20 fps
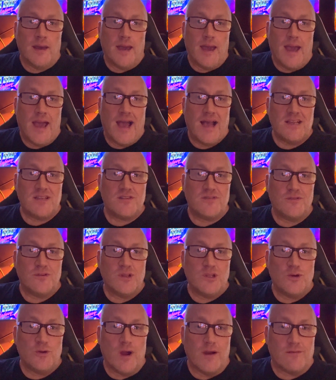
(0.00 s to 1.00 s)
As for
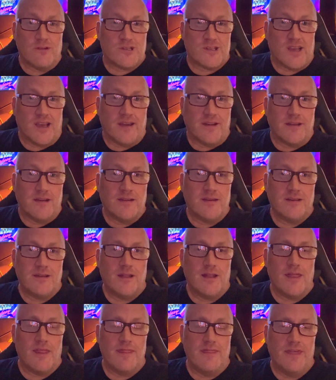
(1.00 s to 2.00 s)
the driver's side,
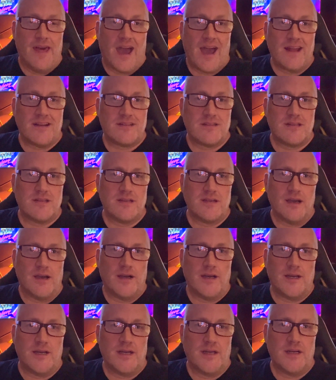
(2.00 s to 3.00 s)
that,
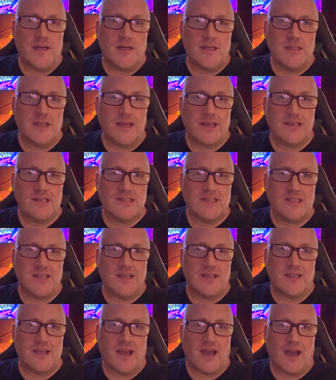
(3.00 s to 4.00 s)
like I
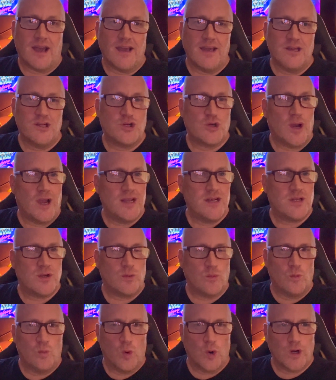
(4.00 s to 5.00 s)
said, I tried to
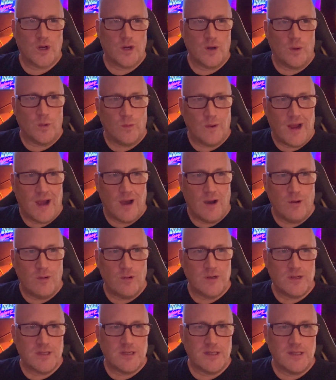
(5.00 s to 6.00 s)
work
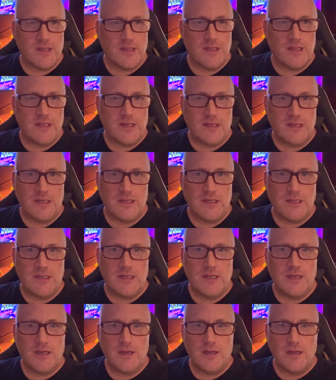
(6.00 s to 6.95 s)
around the